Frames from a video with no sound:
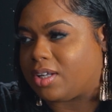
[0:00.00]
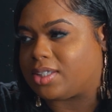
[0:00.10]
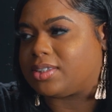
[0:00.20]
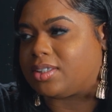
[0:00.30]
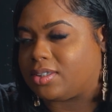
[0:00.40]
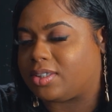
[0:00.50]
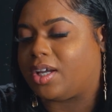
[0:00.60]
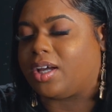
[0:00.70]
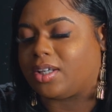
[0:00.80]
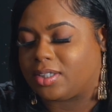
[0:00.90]
That's
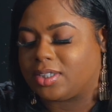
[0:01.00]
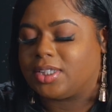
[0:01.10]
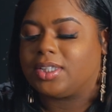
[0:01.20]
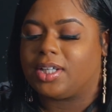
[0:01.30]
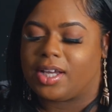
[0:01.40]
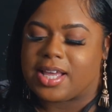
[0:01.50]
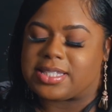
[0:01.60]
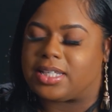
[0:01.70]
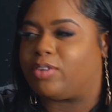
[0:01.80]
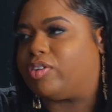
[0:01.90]

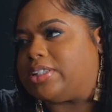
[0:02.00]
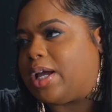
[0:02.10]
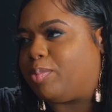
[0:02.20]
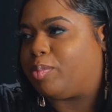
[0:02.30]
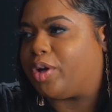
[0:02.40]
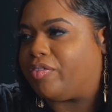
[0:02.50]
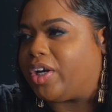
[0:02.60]
a different type of motivation.